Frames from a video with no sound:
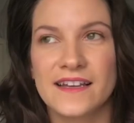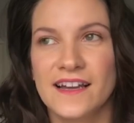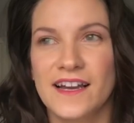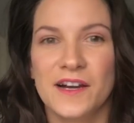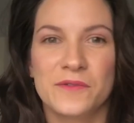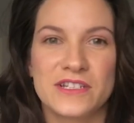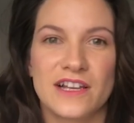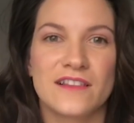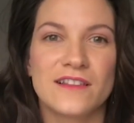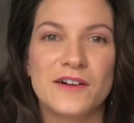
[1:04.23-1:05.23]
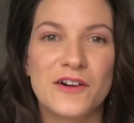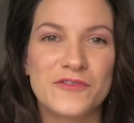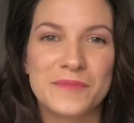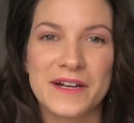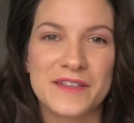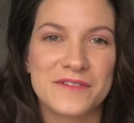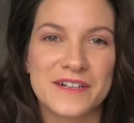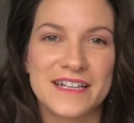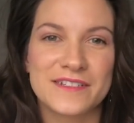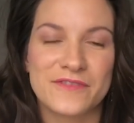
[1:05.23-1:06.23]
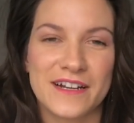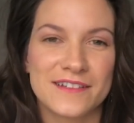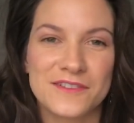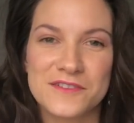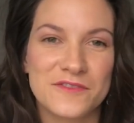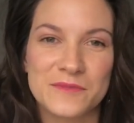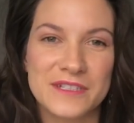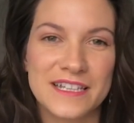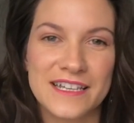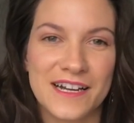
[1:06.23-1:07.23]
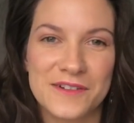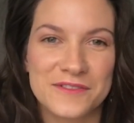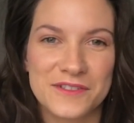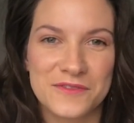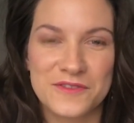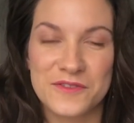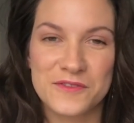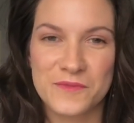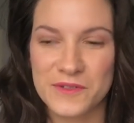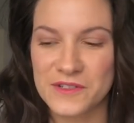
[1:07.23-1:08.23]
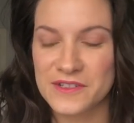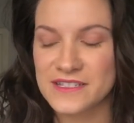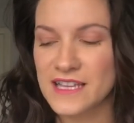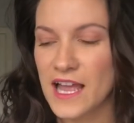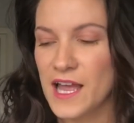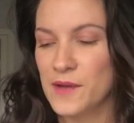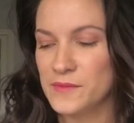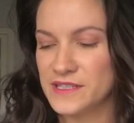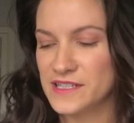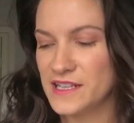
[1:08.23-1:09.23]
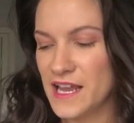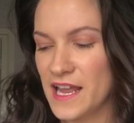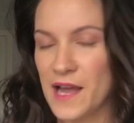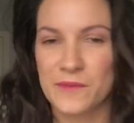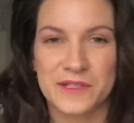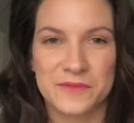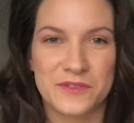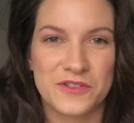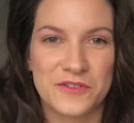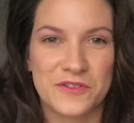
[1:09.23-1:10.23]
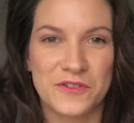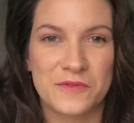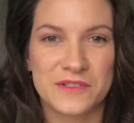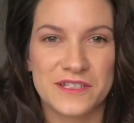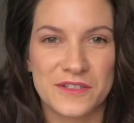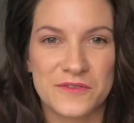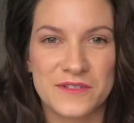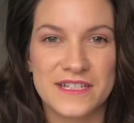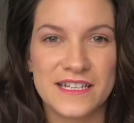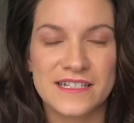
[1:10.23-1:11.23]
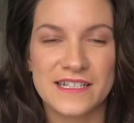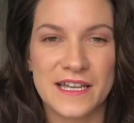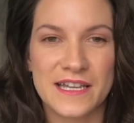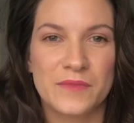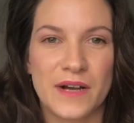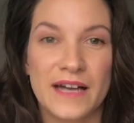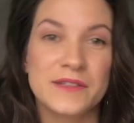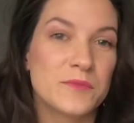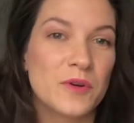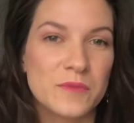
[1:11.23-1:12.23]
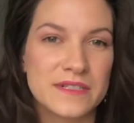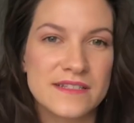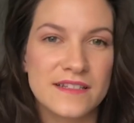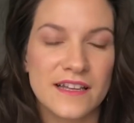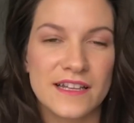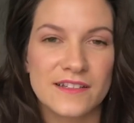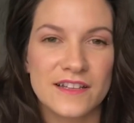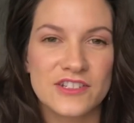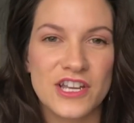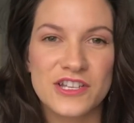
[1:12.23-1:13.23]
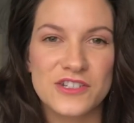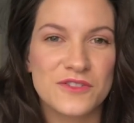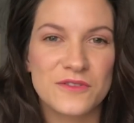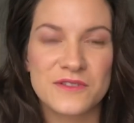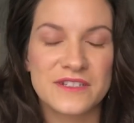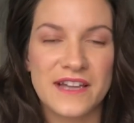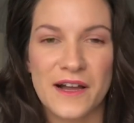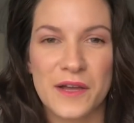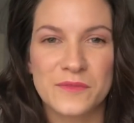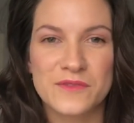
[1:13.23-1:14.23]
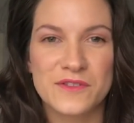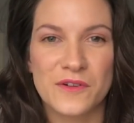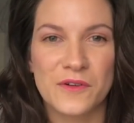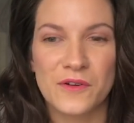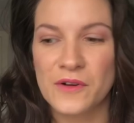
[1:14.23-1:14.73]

which I love, by the way, and if I had lots of money I would use those products. But today I'm going to be showing you what I use day to day. At the moment it changes all the time, so